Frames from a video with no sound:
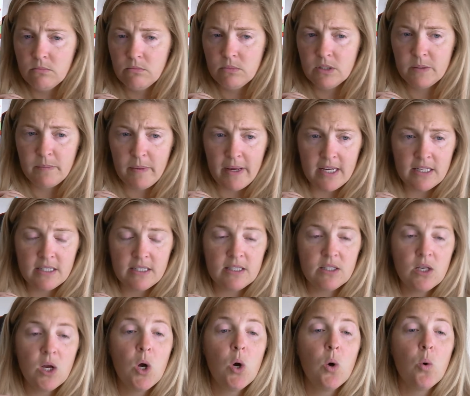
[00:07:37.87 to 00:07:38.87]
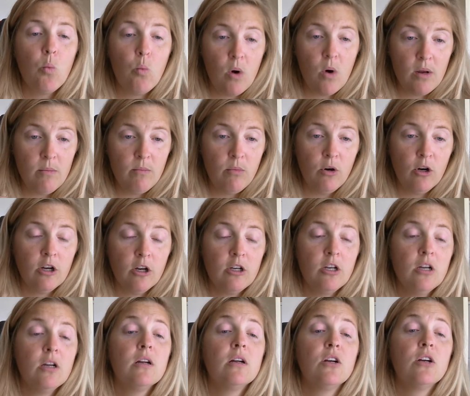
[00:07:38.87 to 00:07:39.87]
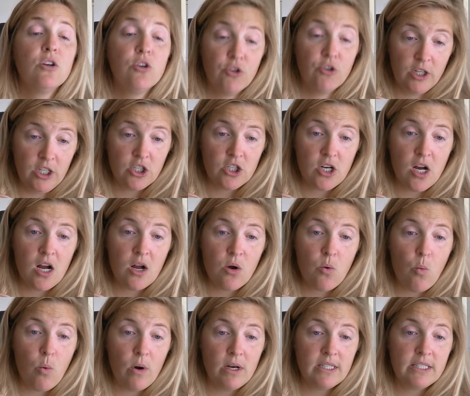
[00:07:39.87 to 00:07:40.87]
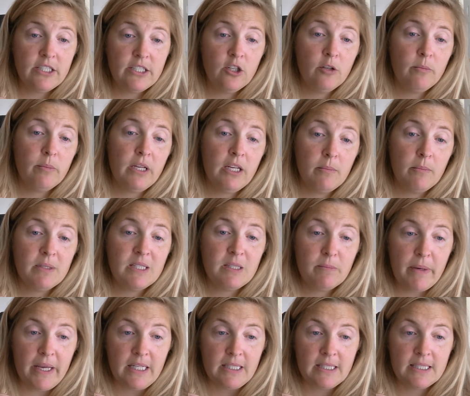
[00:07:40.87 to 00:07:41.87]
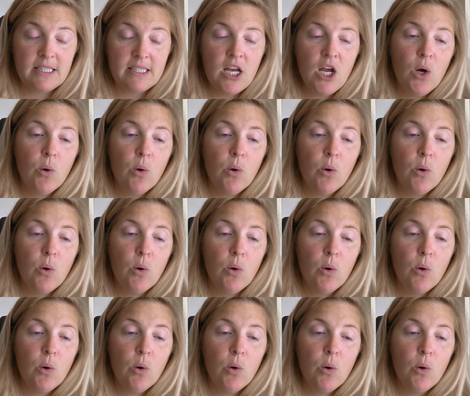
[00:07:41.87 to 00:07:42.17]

space, 1 board, green chalk, 1 steel beam, space.